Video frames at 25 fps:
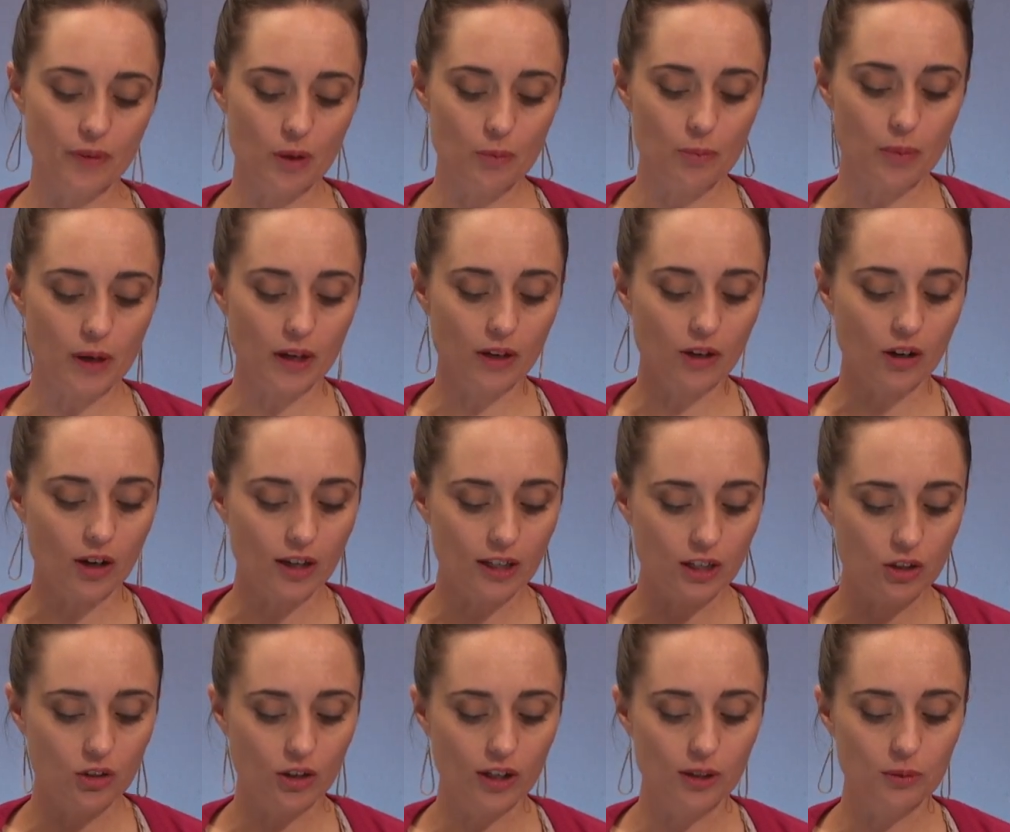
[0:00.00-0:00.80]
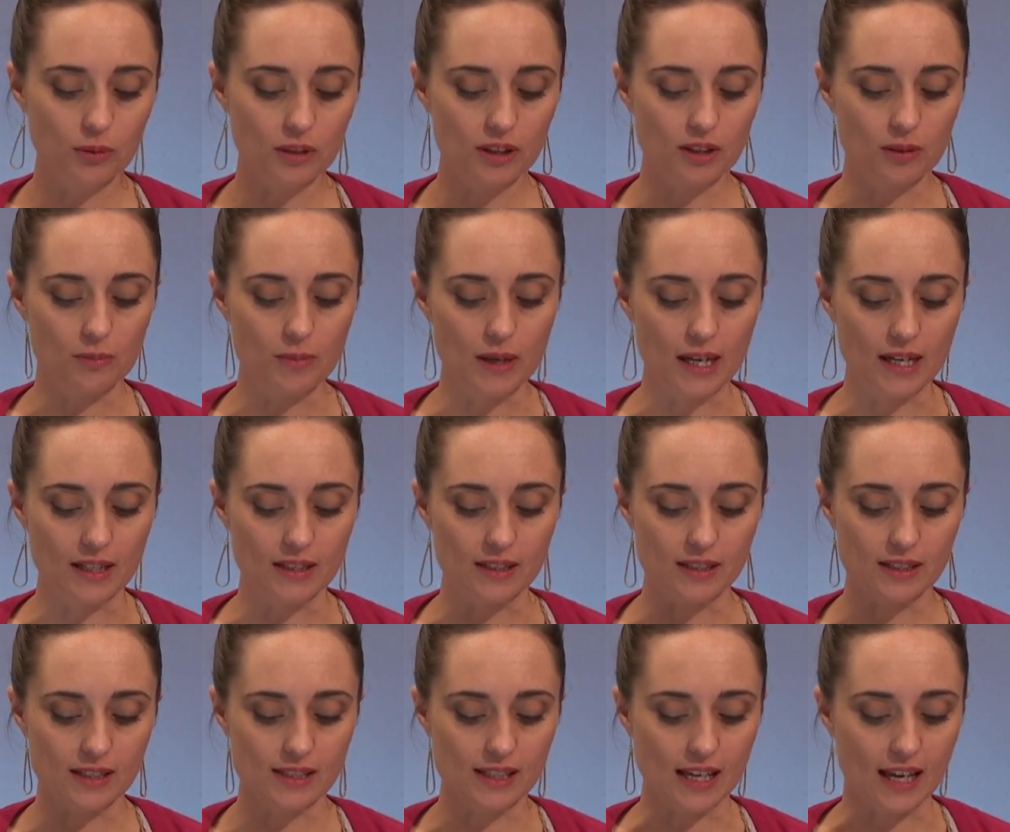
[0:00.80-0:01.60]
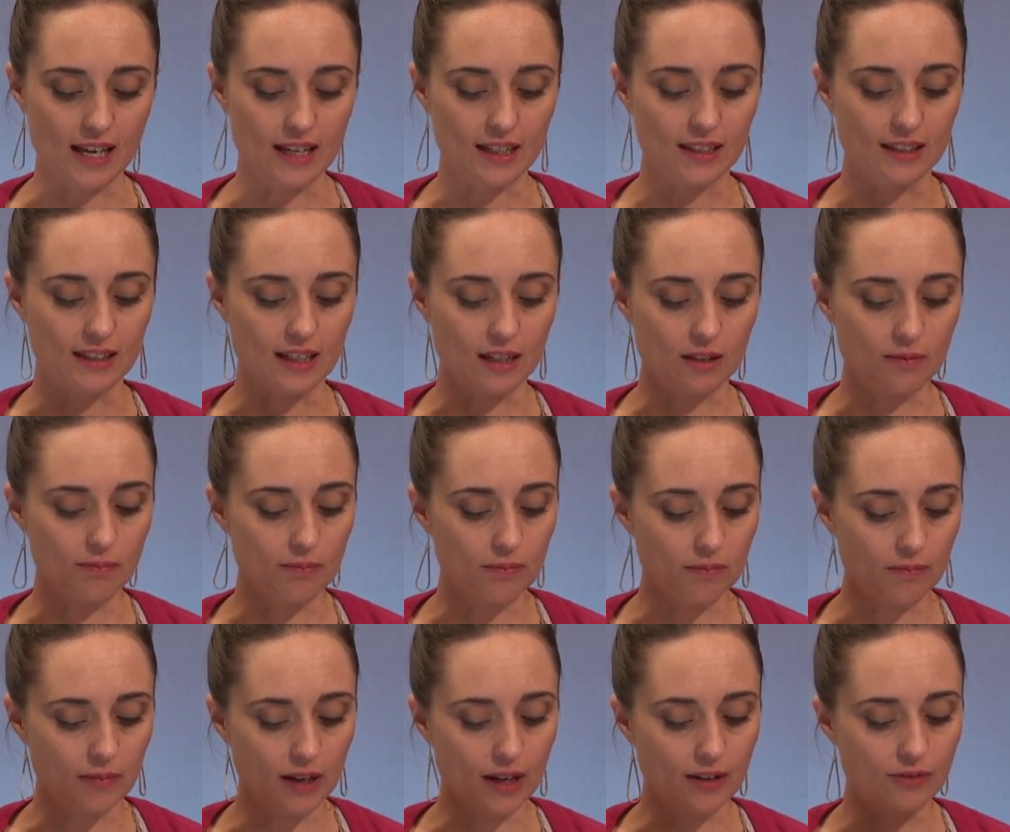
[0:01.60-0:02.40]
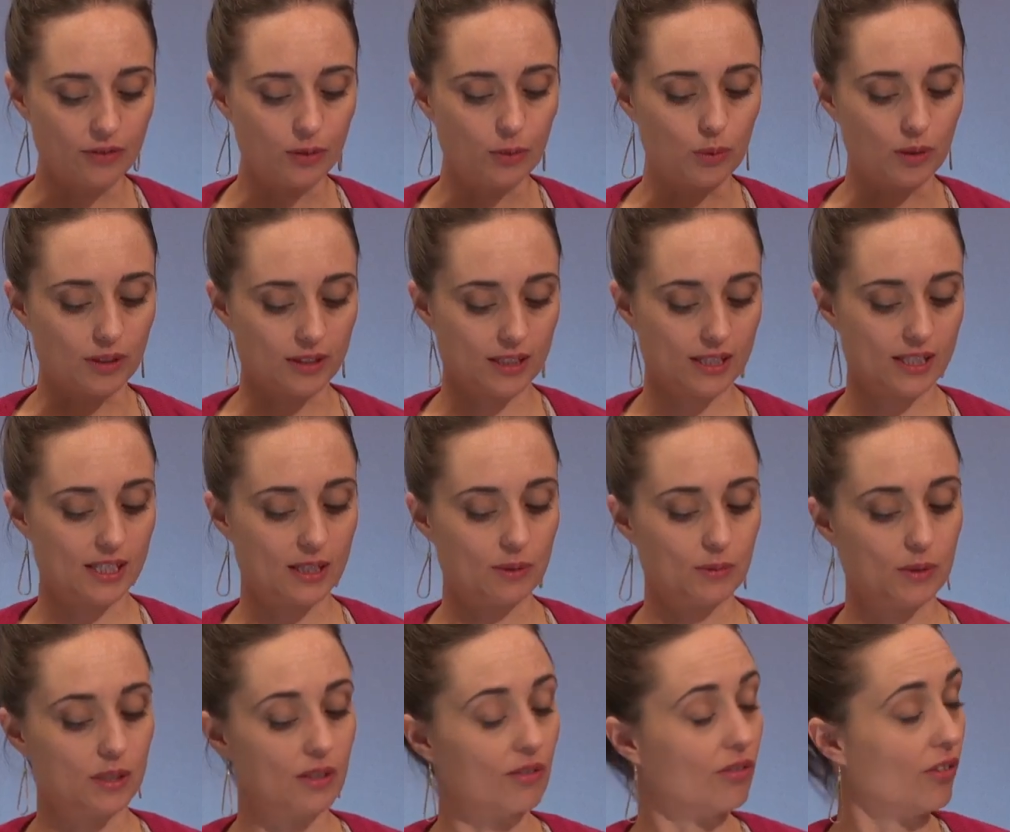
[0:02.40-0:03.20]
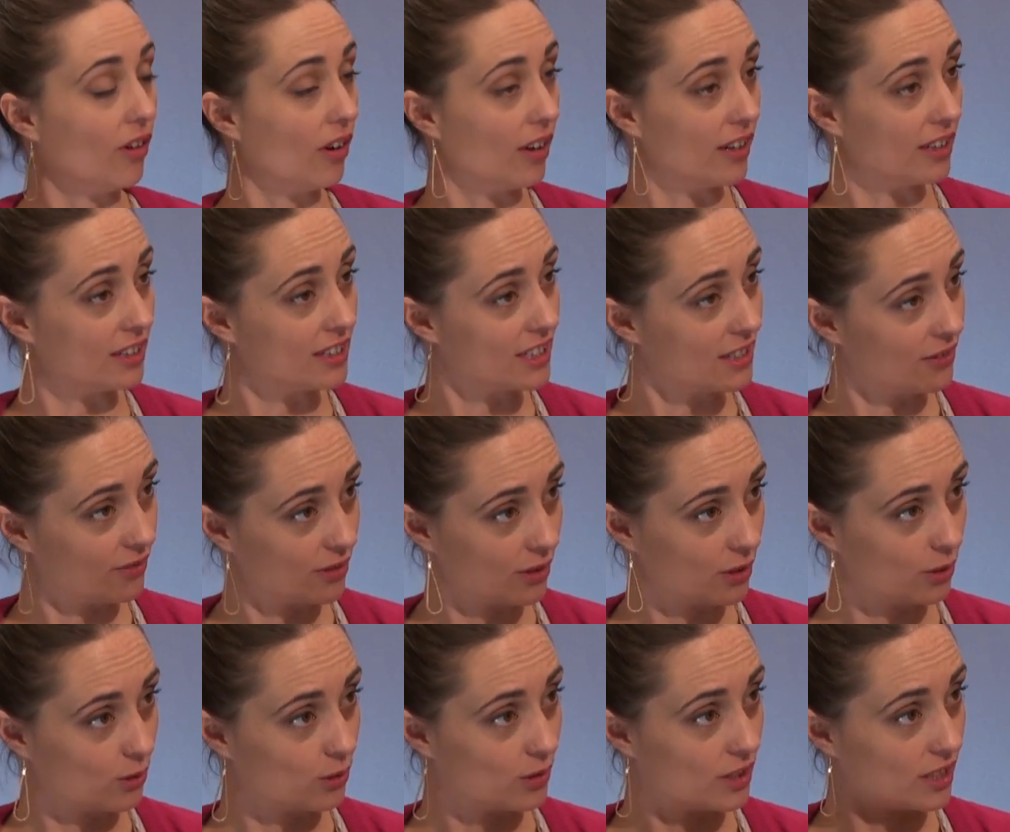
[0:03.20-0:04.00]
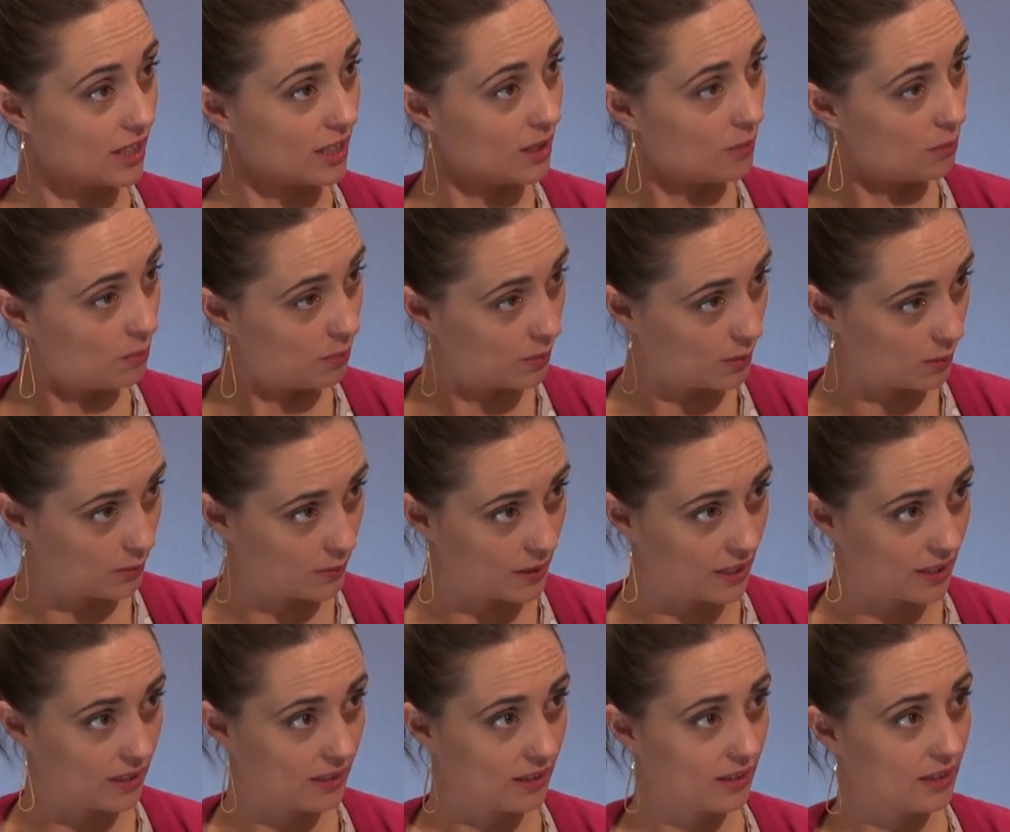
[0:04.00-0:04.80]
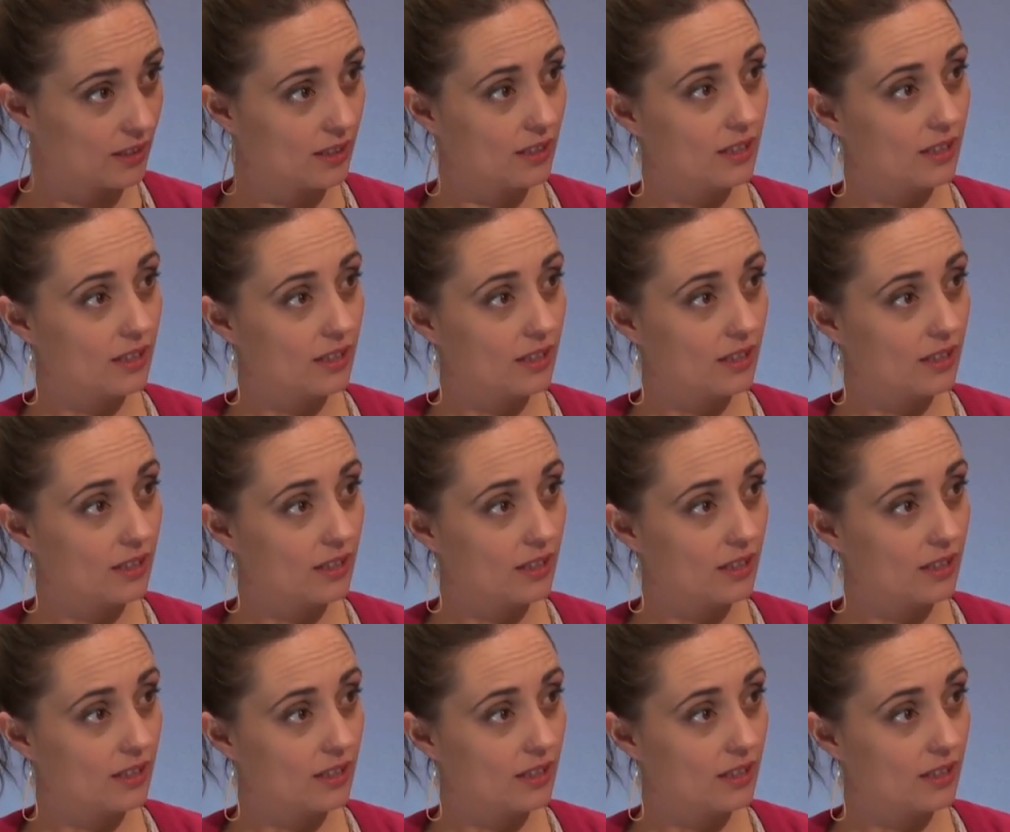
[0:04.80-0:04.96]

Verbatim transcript: But I agree with Amanda saying that everyone seems to find it difficult to implement.